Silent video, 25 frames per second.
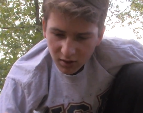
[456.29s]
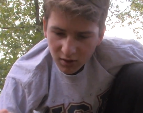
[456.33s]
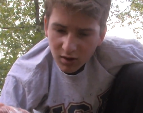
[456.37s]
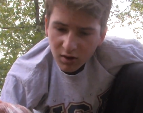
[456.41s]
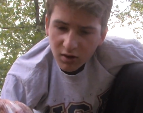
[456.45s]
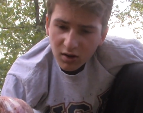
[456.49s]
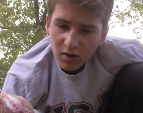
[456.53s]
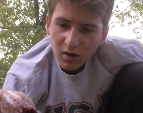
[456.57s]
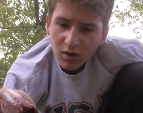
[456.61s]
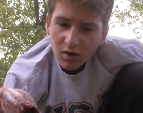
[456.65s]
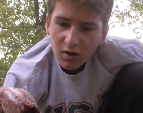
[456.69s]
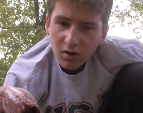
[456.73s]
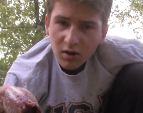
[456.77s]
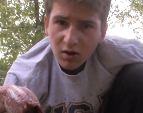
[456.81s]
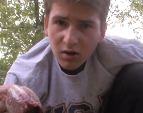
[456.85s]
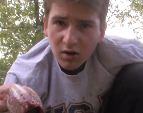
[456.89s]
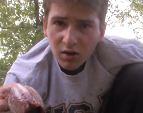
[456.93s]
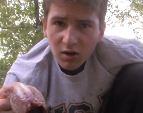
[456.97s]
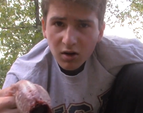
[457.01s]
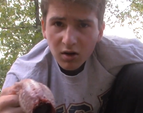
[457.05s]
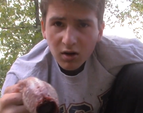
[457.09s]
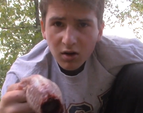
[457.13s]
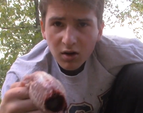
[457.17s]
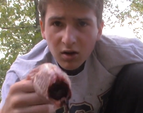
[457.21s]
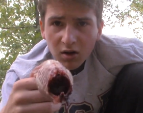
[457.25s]

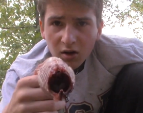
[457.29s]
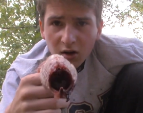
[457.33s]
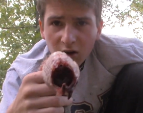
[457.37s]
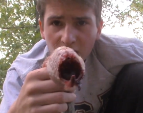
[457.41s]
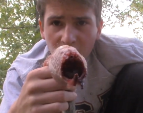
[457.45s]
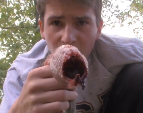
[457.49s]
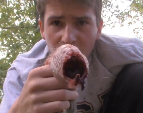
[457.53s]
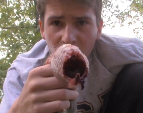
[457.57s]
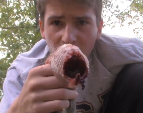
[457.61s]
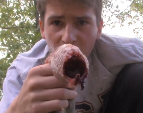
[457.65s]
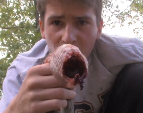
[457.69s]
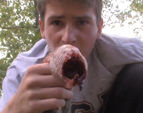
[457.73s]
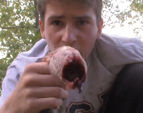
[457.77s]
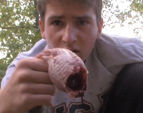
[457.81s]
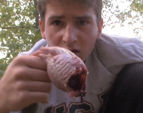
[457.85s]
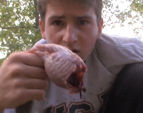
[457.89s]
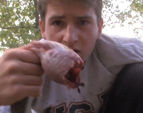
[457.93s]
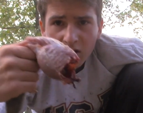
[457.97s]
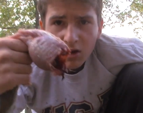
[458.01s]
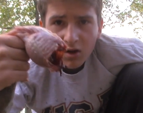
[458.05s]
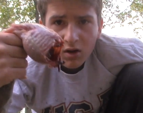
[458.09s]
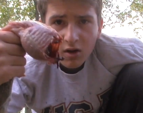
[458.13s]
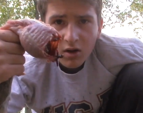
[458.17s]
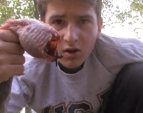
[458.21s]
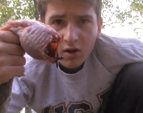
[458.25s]

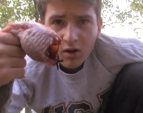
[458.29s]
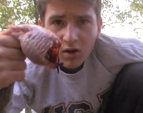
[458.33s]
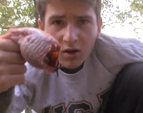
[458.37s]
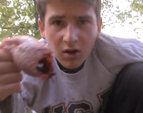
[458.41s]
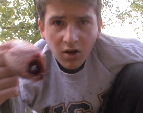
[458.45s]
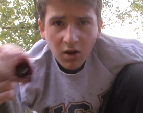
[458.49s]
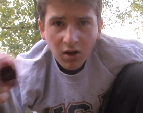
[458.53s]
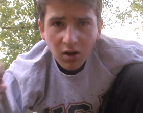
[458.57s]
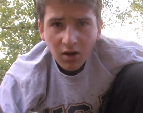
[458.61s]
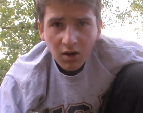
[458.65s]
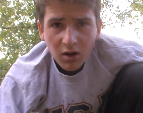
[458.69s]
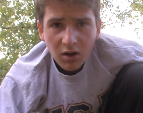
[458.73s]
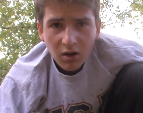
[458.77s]
[no speech]